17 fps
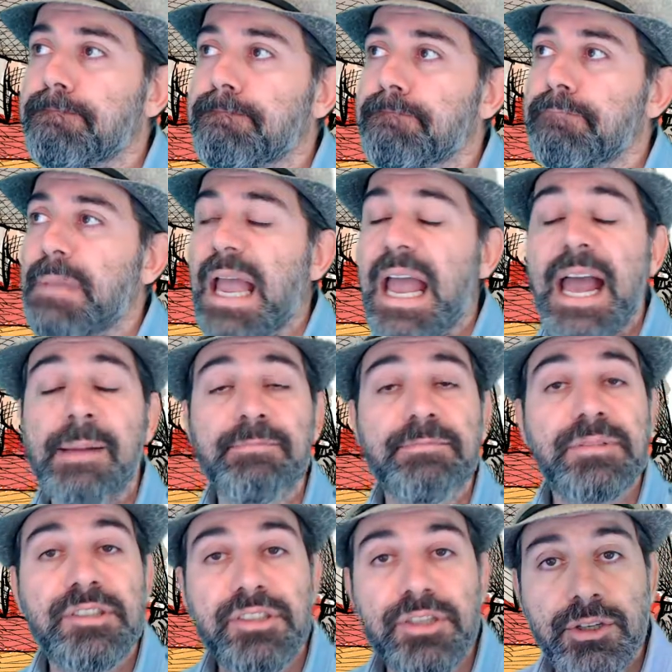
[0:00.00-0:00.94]

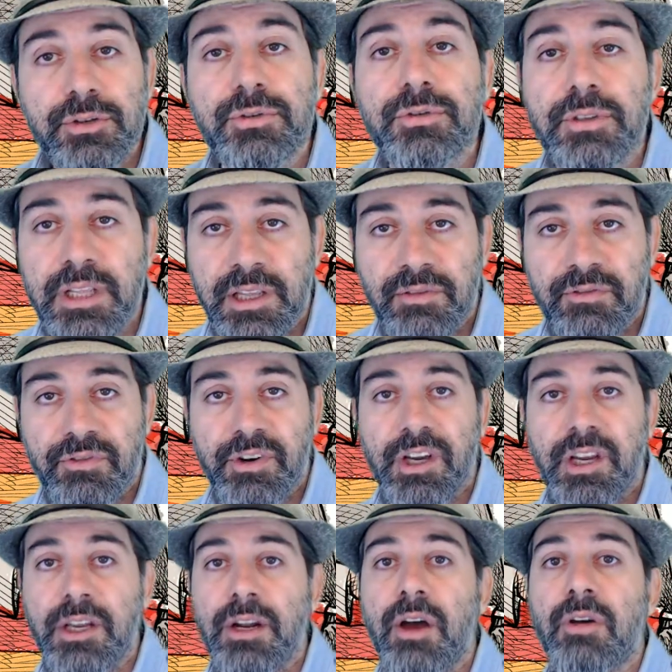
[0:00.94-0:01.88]
absolutely free
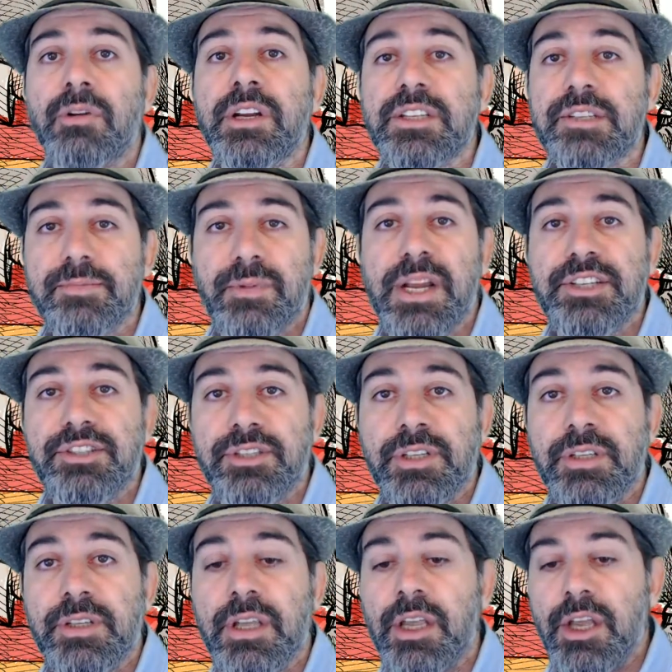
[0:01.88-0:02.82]
in our
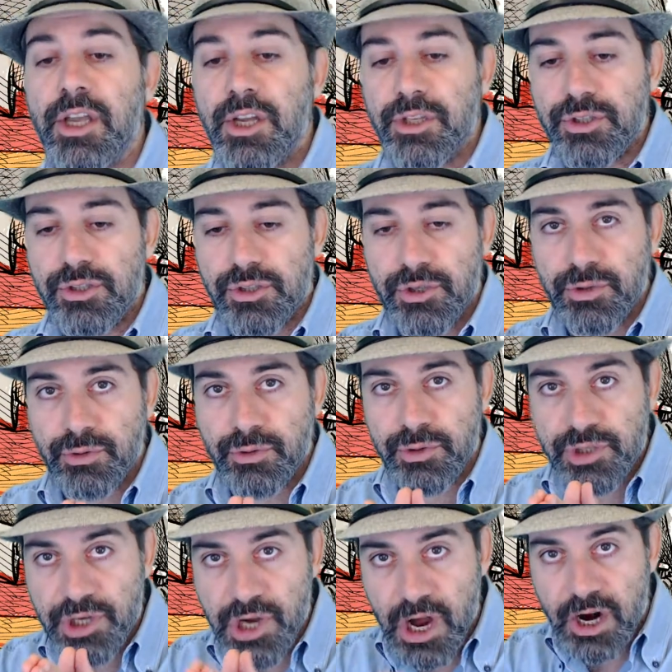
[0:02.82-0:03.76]
expression to
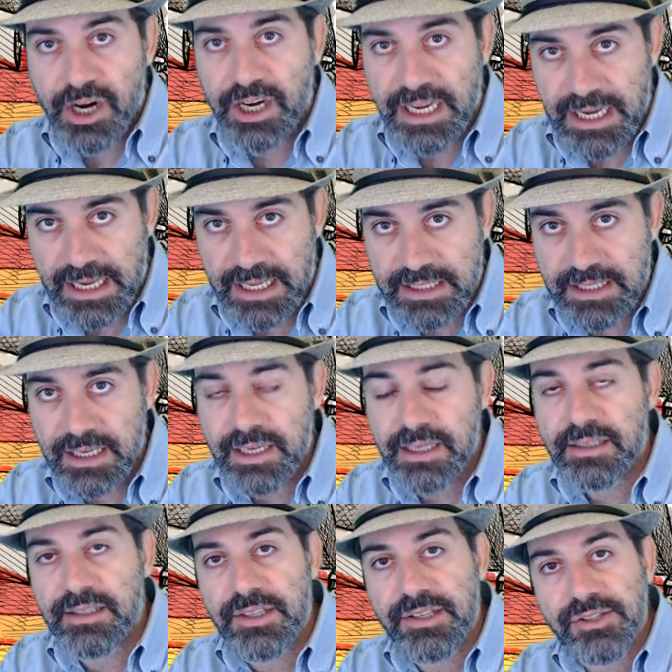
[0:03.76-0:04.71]
target
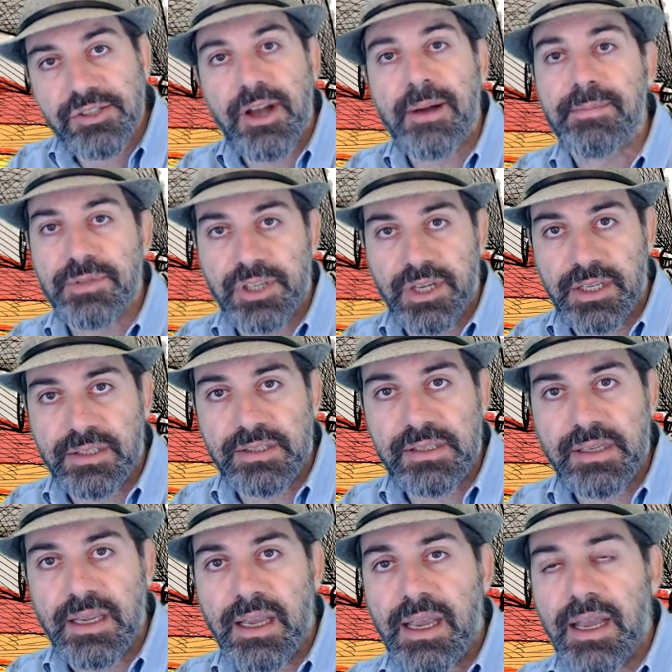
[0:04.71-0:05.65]
the subjects
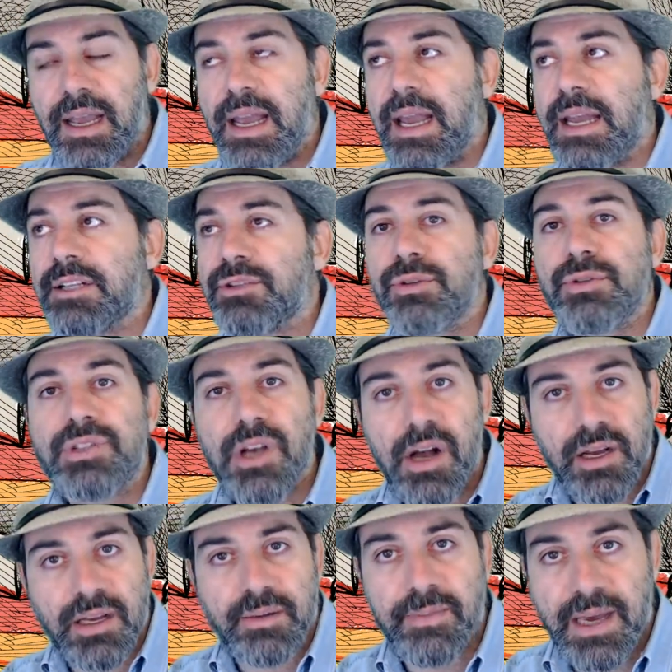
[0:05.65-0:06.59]
and to
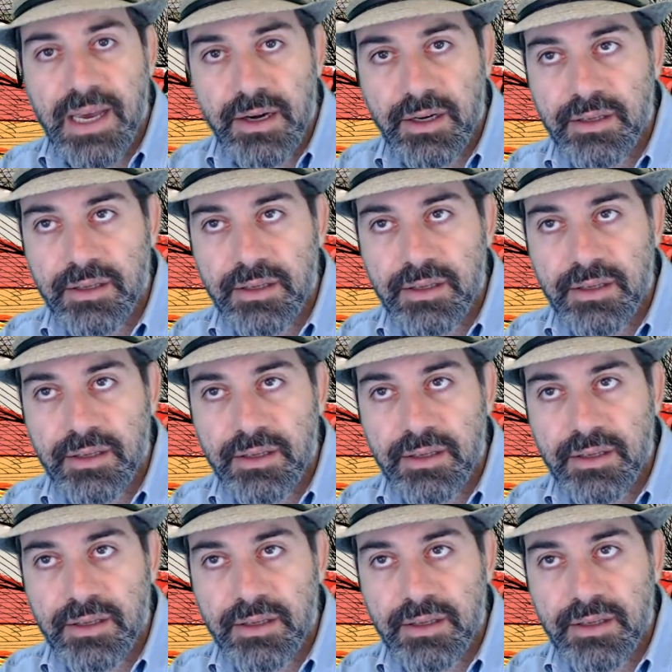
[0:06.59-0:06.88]
talk about it.